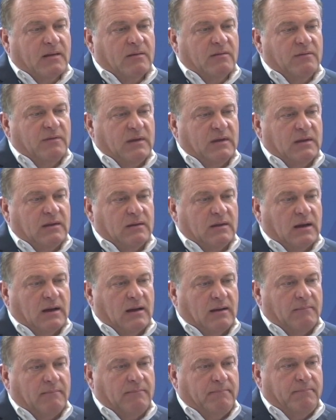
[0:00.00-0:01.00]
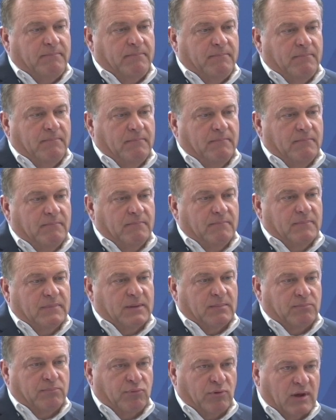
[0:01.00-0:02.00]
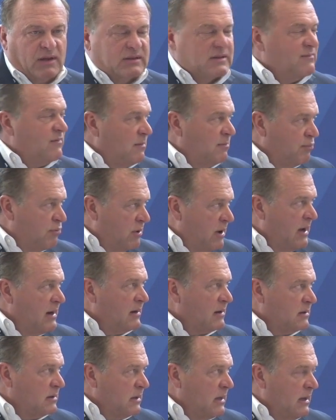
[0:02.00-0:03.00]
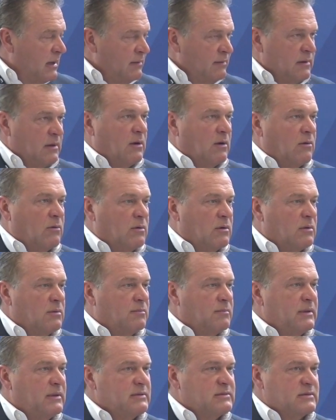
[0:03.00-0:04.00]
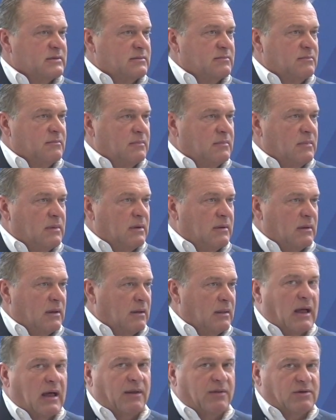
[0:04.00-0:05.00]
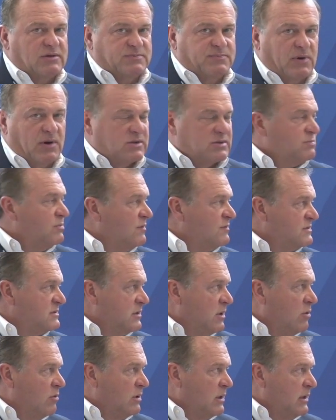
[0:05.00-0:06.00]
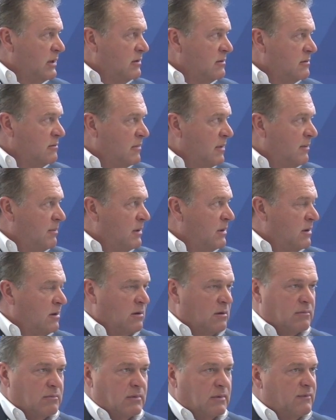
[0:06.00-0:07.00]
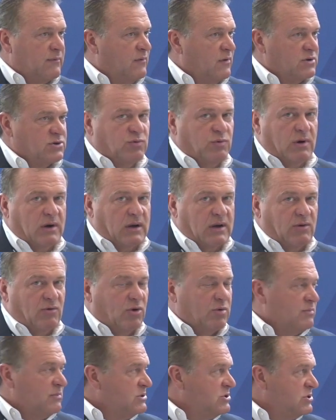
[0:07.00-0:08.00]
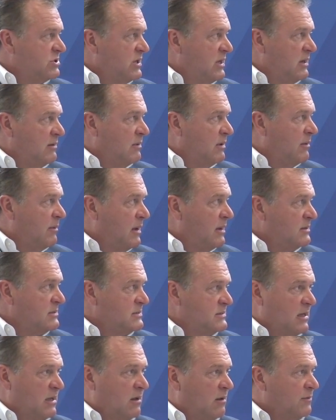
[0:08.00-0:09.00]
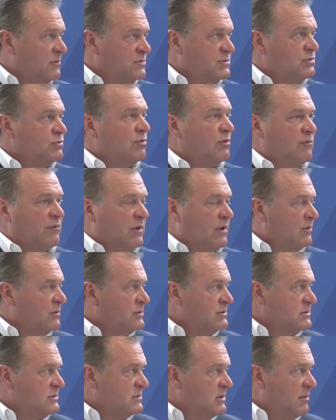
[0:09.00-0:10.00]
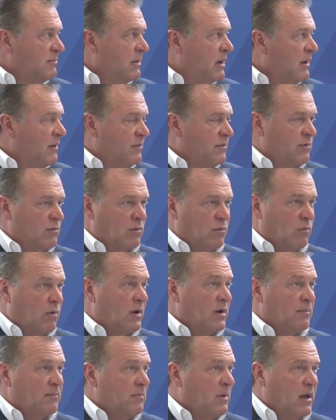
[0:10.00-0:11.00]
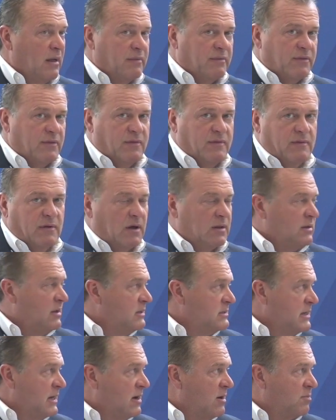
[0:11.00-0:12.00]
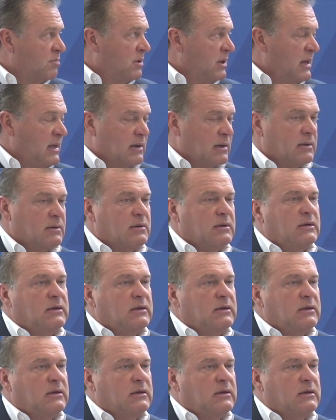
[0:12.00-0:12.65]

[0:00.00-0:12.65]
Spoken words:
The breadth of our product line, though, means that a lot of those parts move slowly. Maybe they're for a 20-year-old machine, we may sell 2 of those a month or 1 a month on the entire planet.